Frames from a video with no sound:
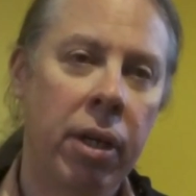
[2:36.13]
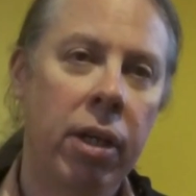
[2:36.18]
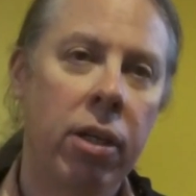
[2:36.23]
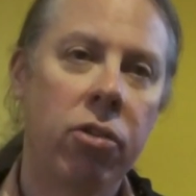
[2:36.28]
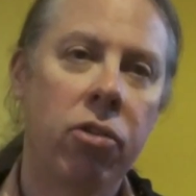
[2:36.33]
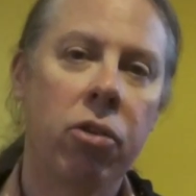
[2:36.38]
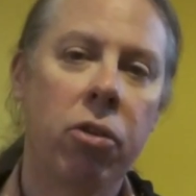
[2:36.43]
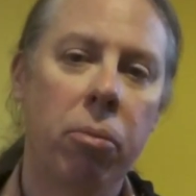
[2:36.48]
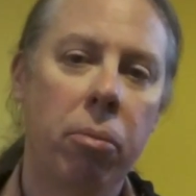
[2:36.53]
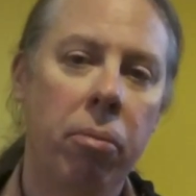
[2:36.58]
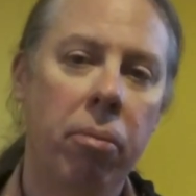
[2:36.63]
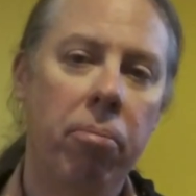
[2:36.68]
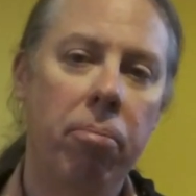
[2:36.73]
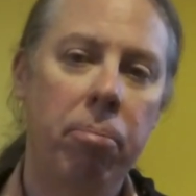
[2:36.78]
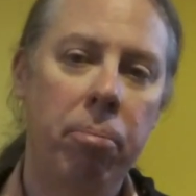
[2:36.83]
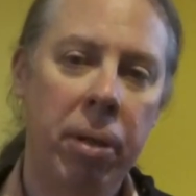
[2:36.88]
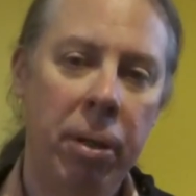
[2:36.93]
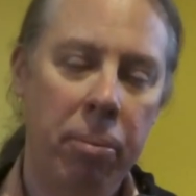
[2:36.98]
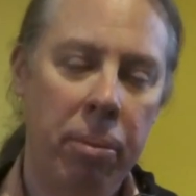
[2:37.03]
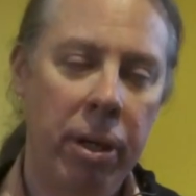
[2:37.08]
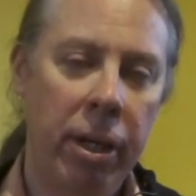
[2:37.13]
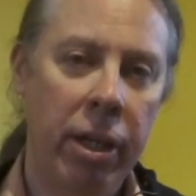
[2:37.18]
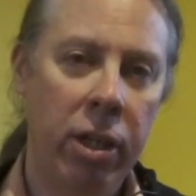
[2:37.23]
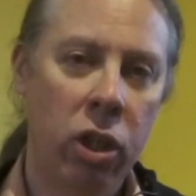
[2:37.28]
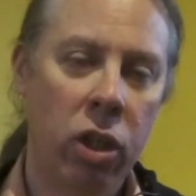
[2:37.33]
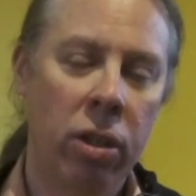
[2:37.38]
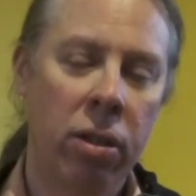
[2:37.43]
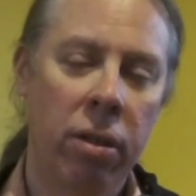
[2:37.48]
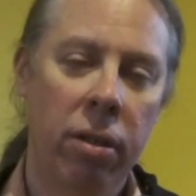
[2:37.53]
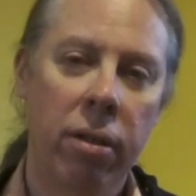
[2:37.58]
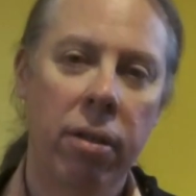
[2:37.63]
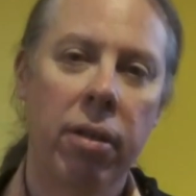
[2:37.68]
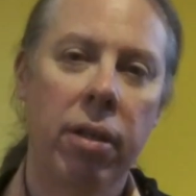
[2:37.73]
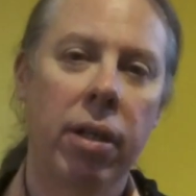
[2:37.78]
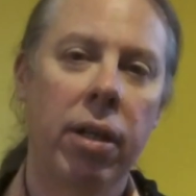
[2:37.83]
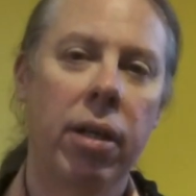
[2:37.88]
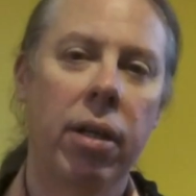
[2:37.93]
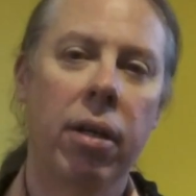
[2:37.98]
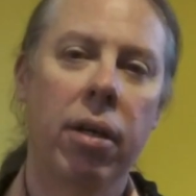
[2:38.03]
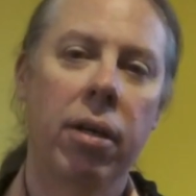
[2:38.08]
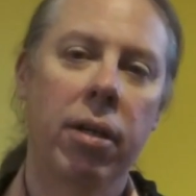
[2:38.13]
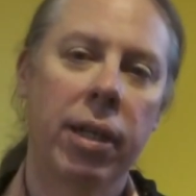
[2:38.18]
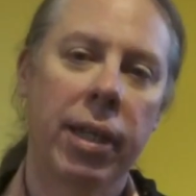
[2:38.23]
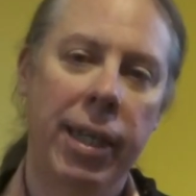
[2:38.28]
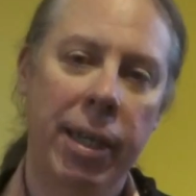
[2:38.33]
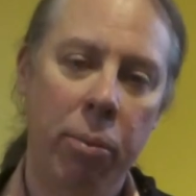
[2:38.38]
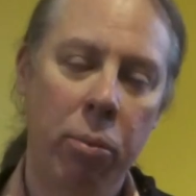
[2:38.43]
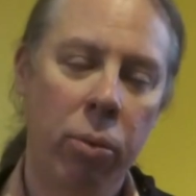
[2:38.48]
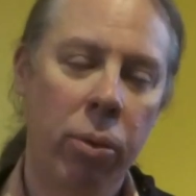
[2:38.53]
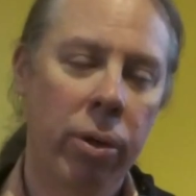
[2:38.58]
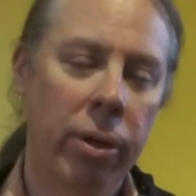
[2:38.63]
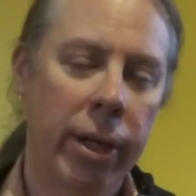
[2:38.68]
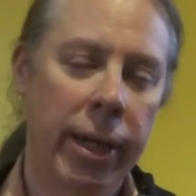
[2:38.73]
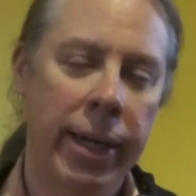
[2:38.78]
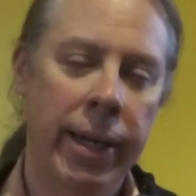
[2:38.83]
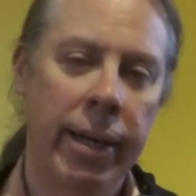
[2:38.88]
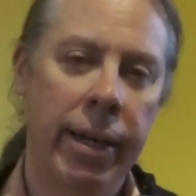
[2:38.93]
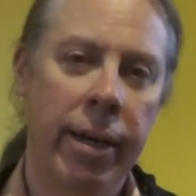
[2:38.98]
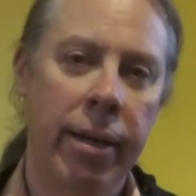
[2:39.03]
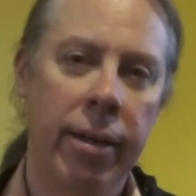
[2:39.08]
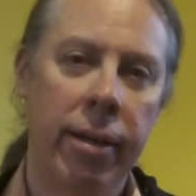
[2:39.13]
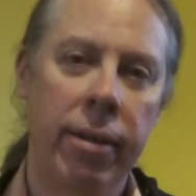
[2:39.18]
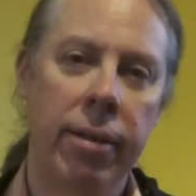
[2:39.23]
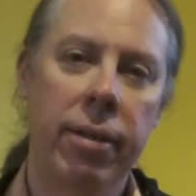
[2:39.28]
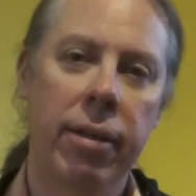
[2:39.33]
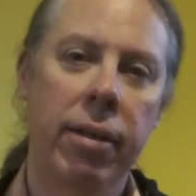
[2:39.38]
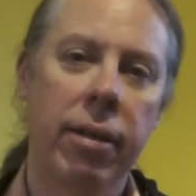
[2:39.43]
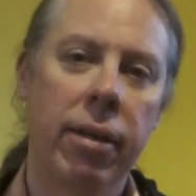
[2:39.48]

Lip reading: So be patient, keep working at it,